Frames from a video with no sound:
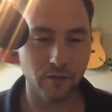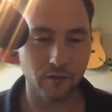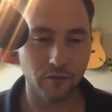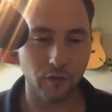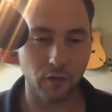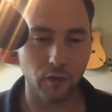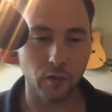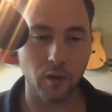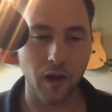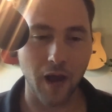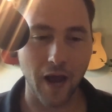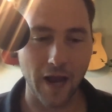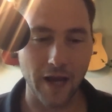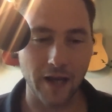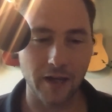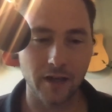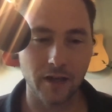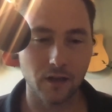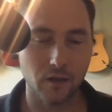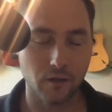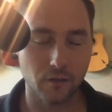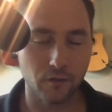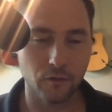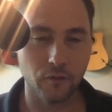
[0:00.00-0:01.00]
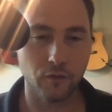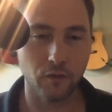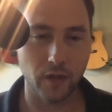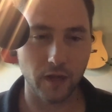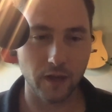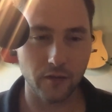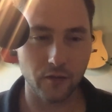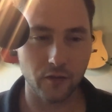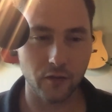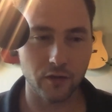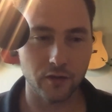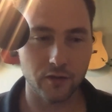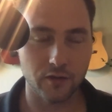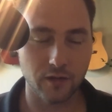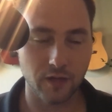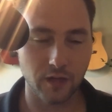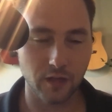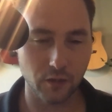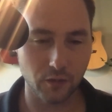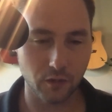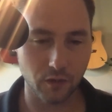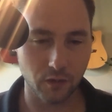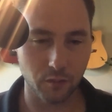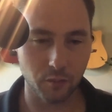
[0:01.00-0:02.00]
variety of flavors that
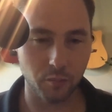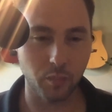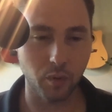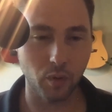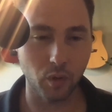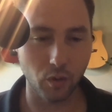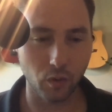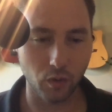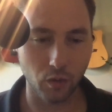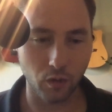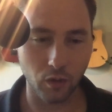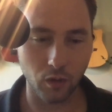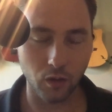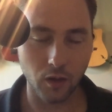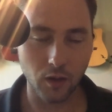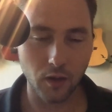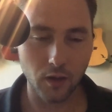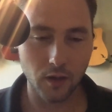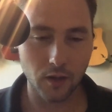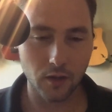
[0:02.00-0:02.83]
you can pull